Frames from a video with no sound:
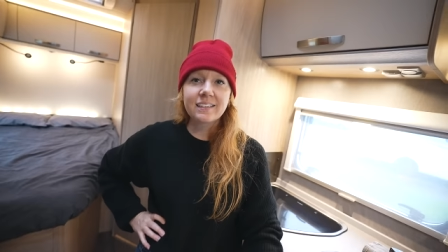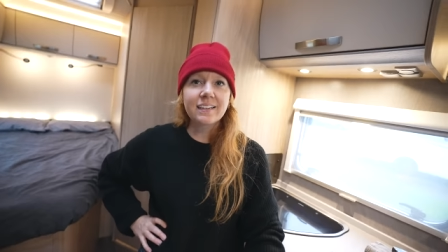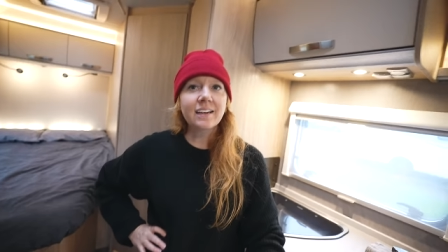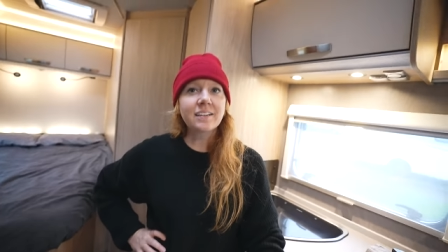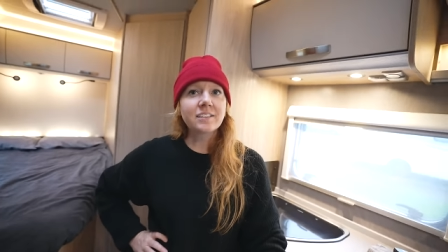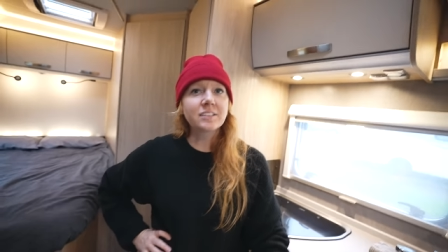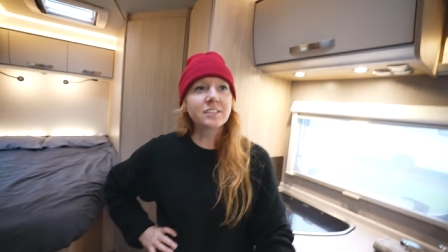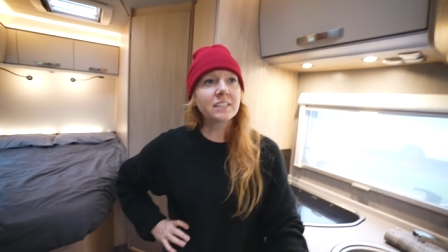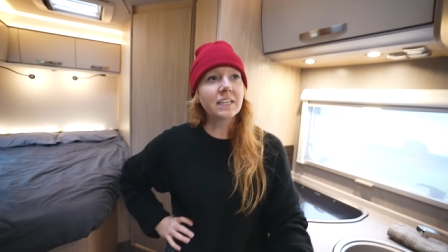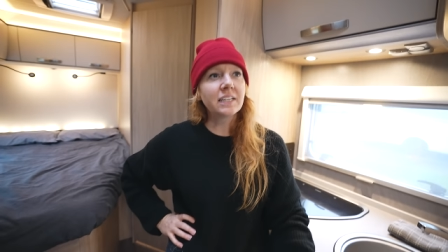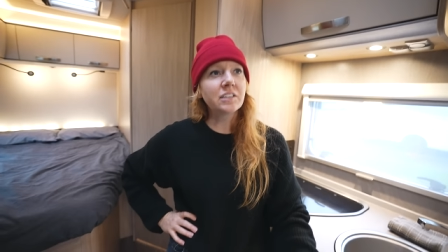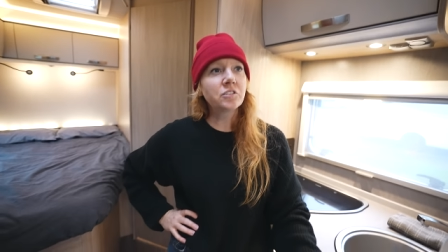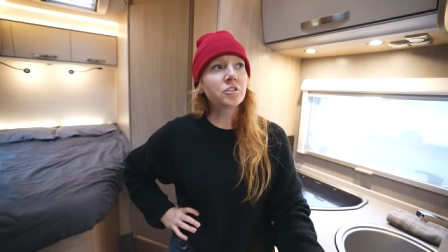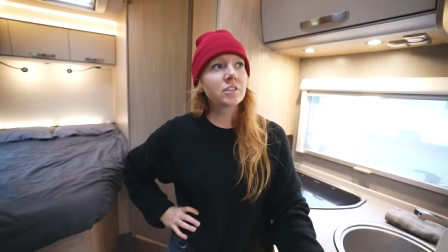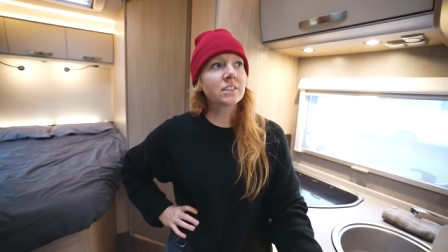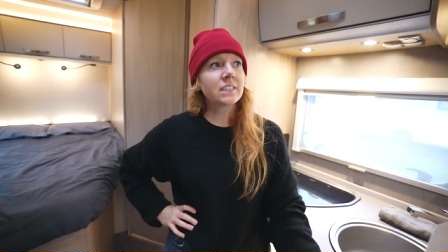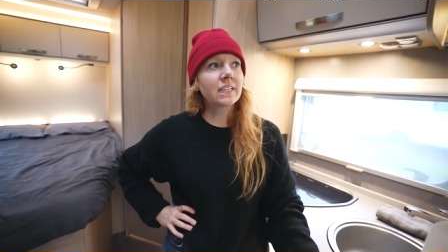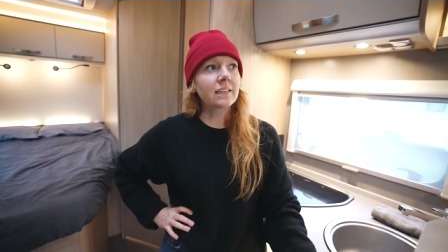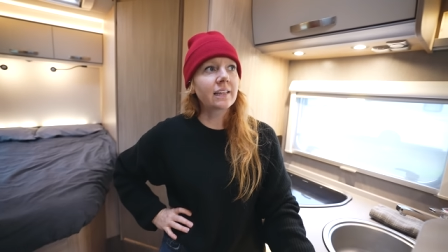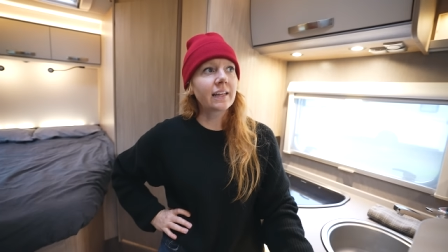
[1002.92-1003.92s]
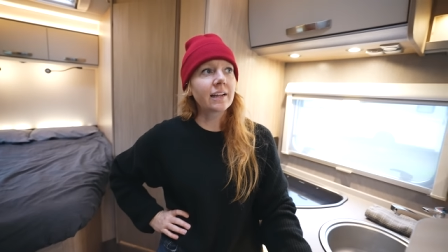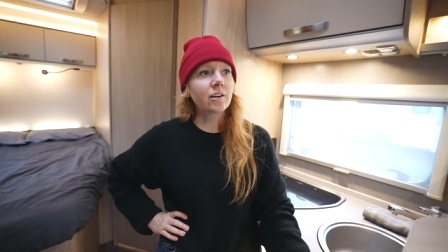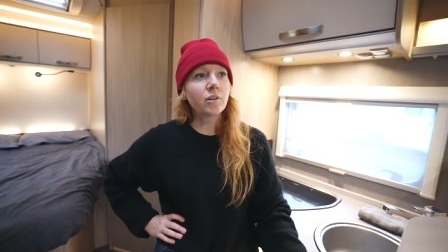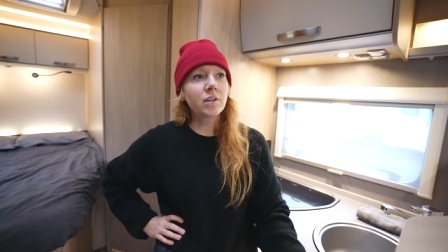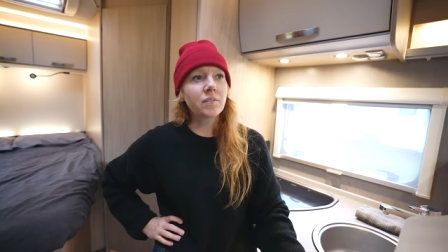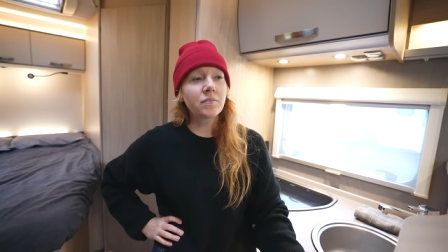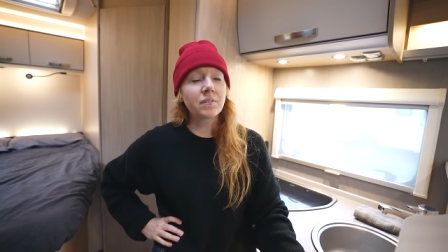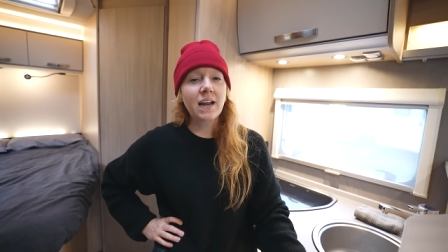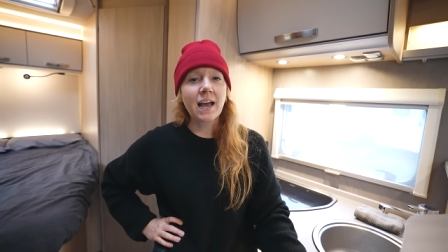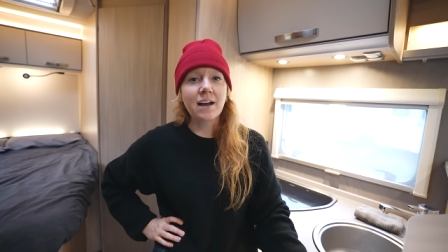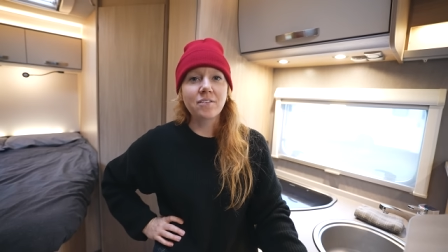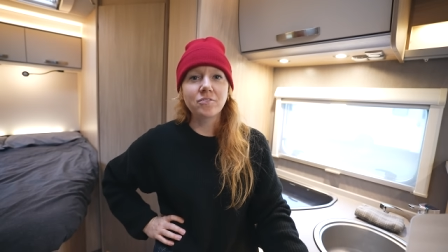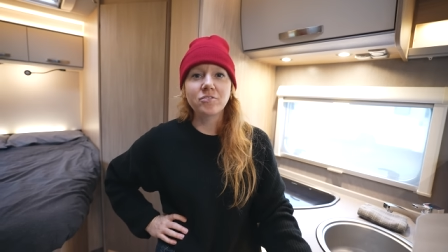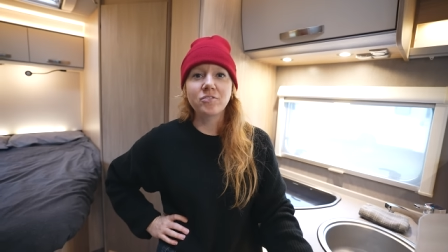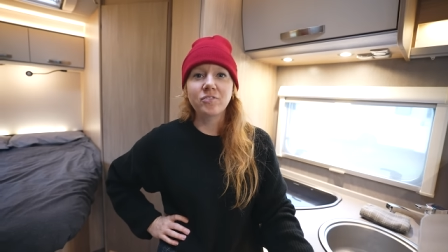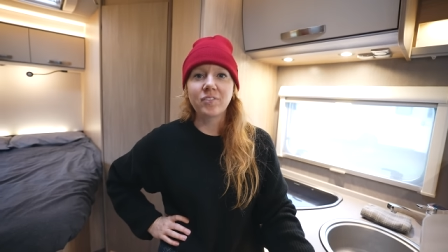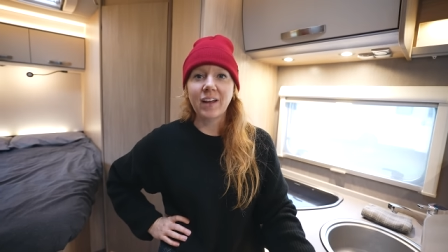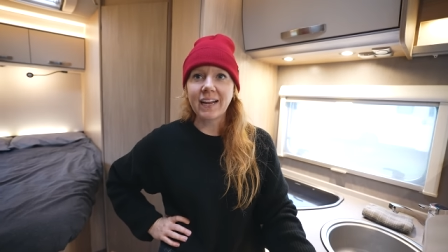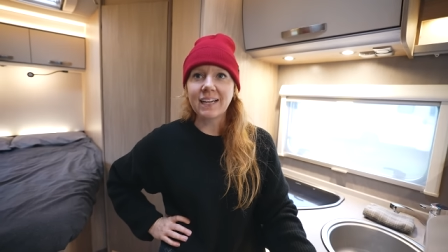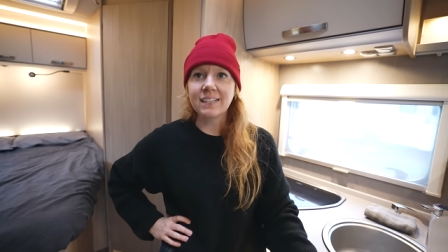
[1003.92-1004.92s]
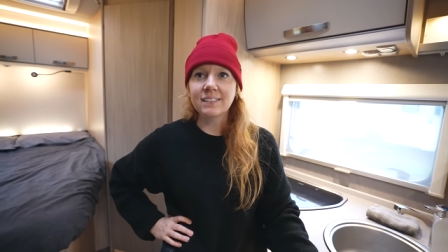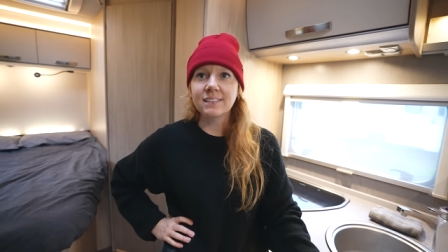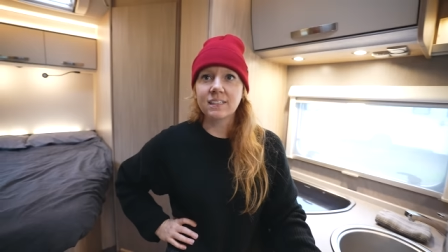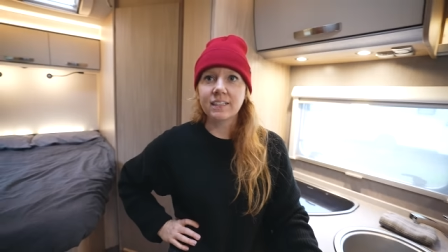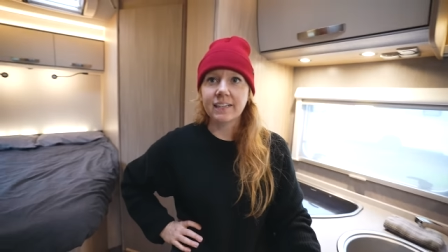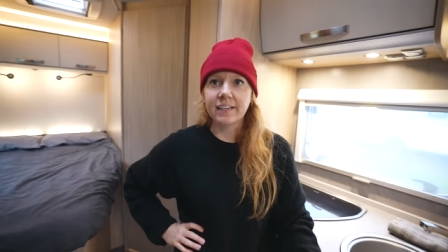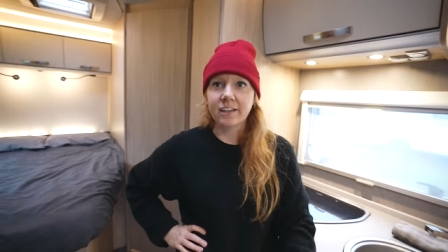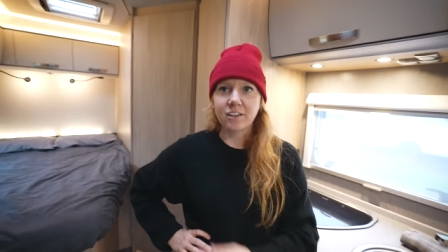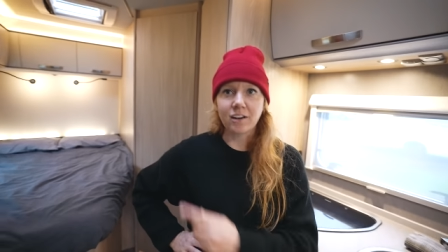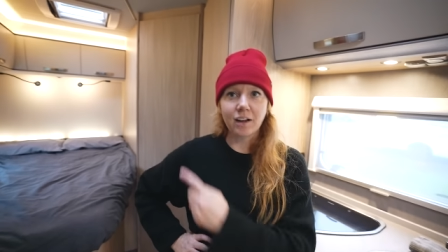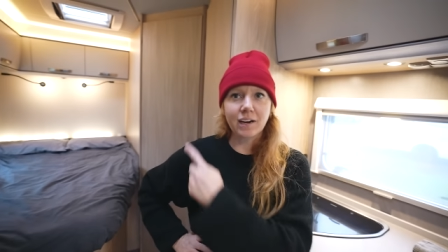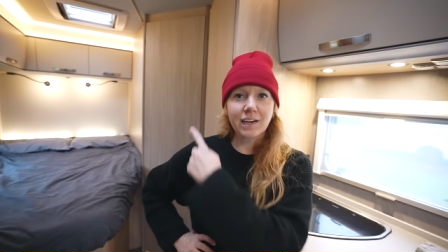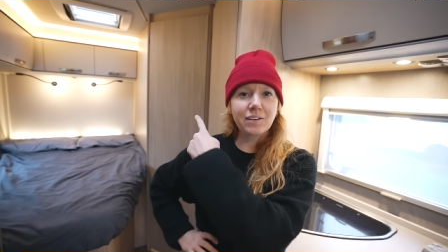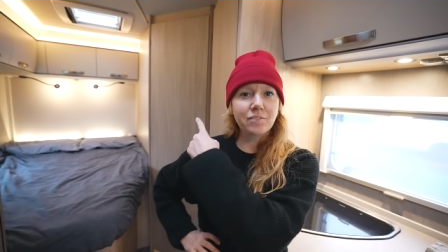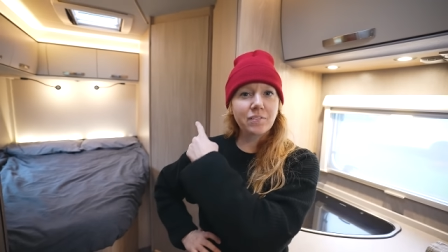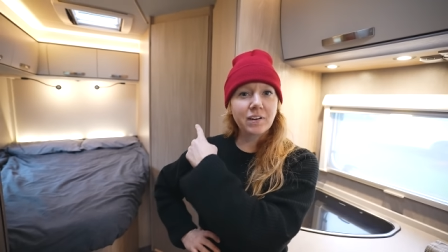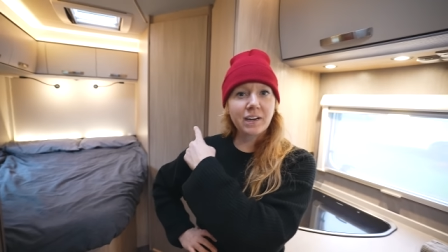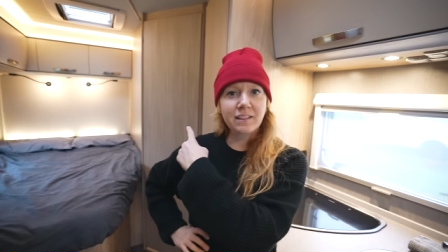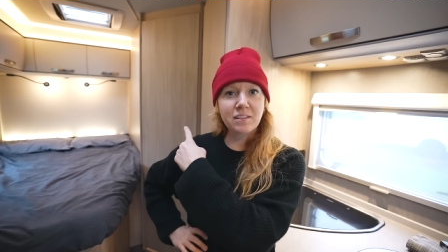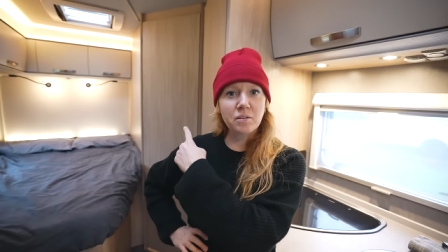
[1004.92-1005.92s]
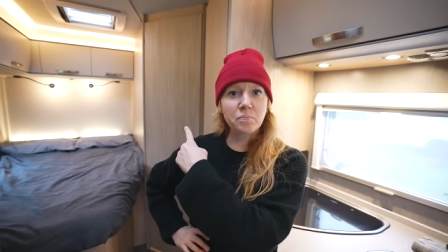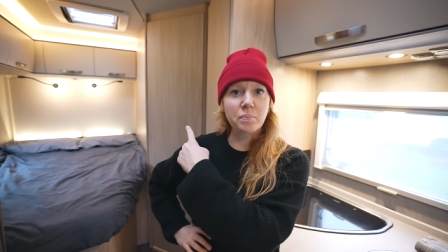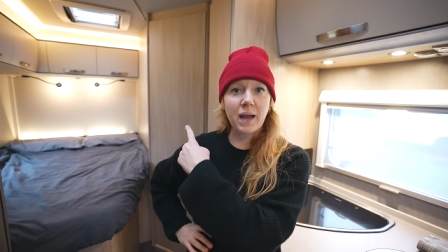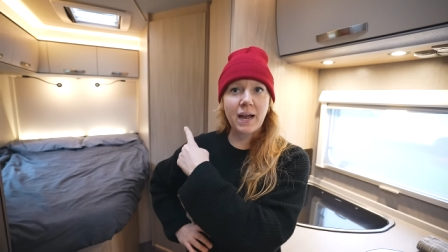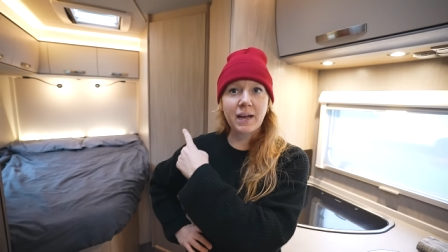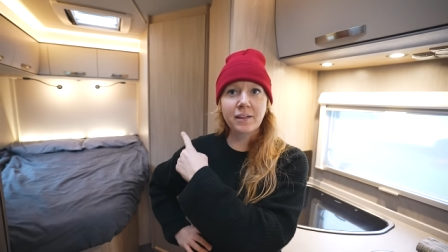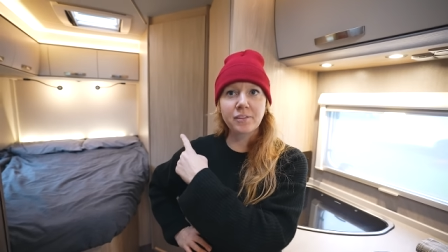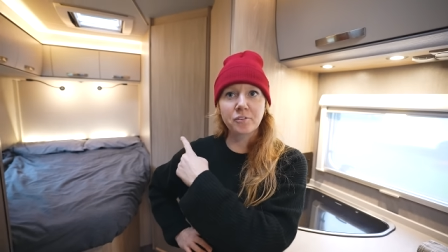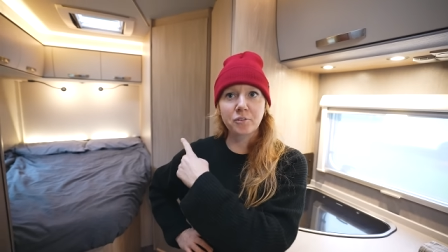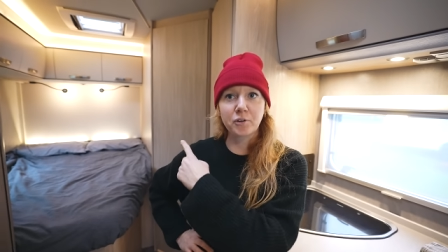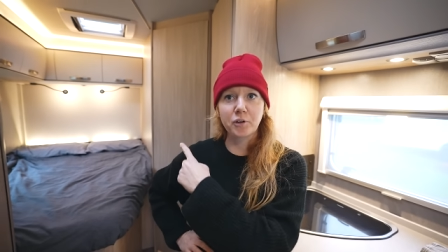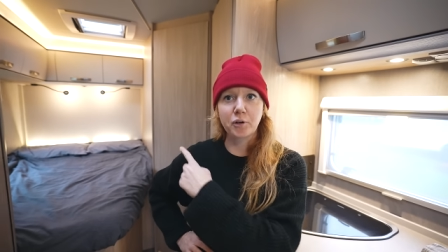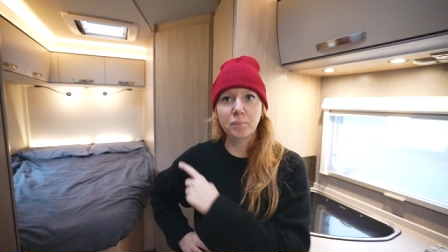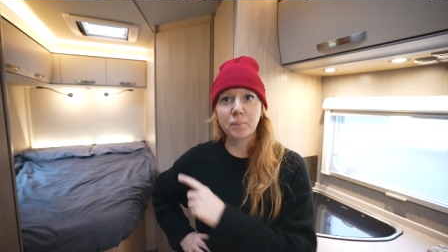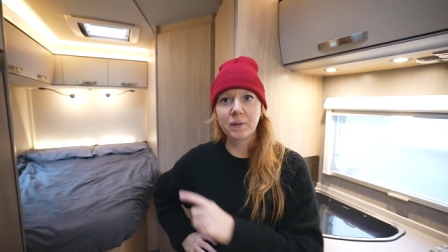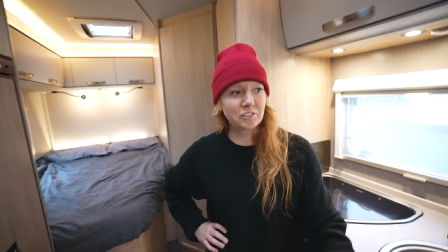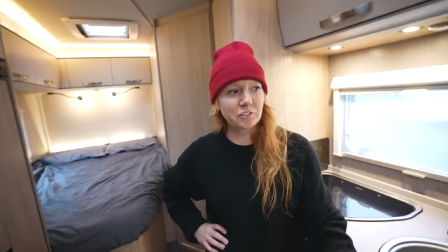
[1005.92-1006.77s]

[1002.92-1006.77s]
Yeah, it's interesting. They don't even have fans in here, not even in the bathroom.